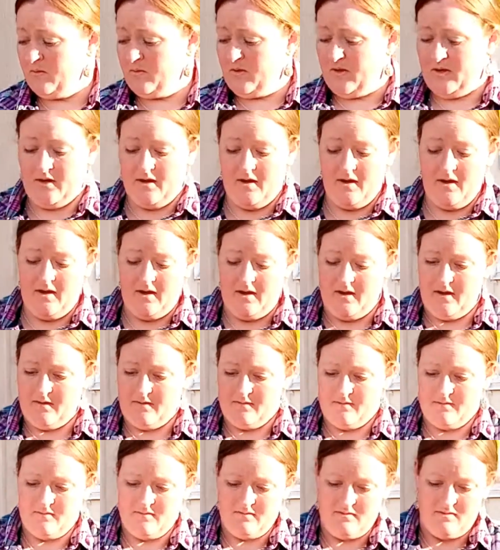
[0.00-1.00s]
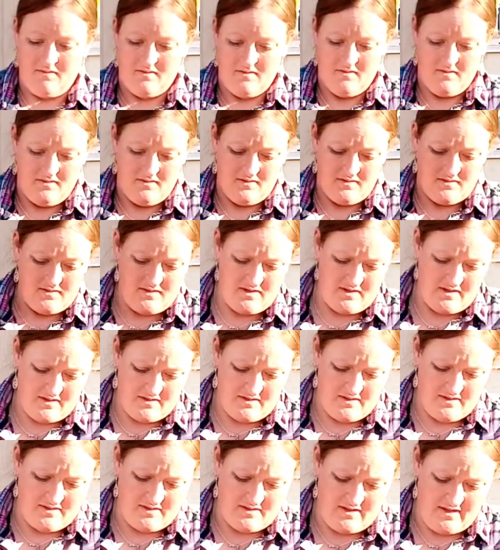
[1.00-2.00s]
Okay, tuck
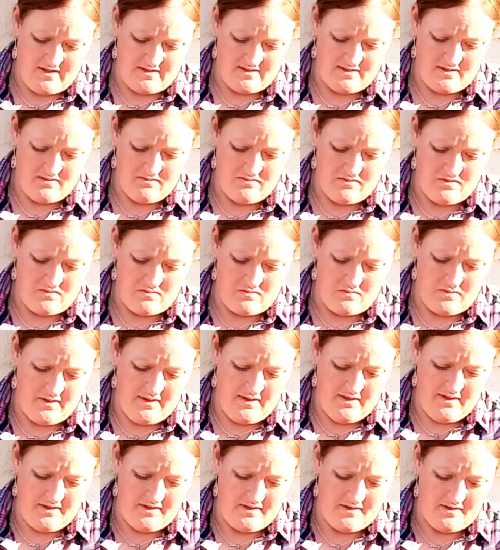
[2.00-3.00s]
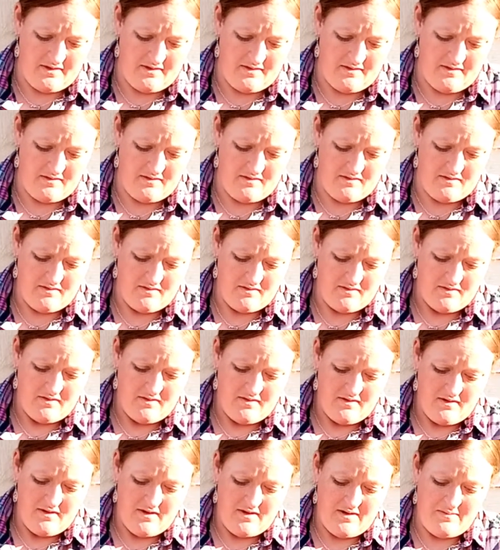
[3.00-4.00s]
these guys in real quick.
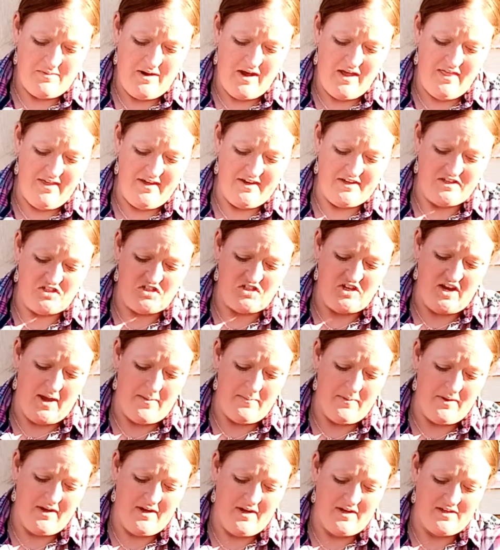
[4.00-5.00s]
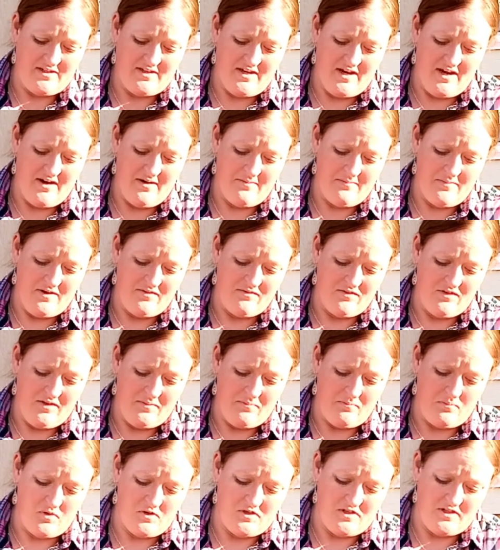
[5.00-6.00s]
I'm not like jamming it down. I'm not really
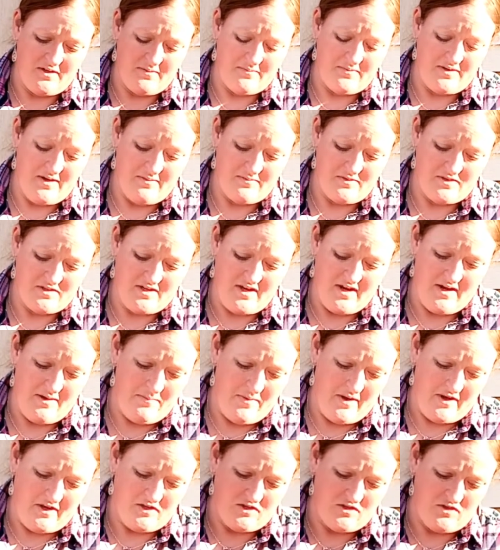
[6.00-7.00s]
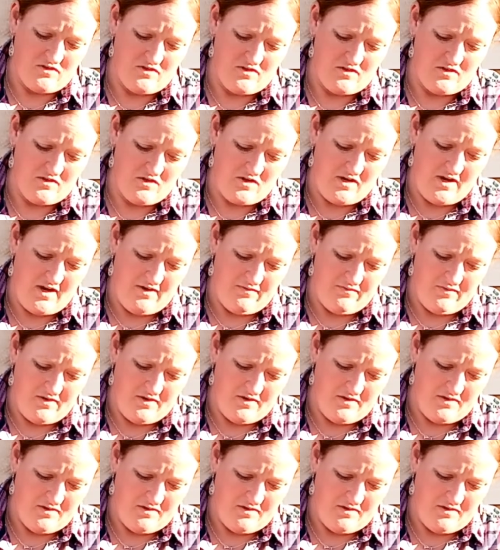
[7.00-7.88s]
pushing them down. I'm just kind of making sure that they're covered.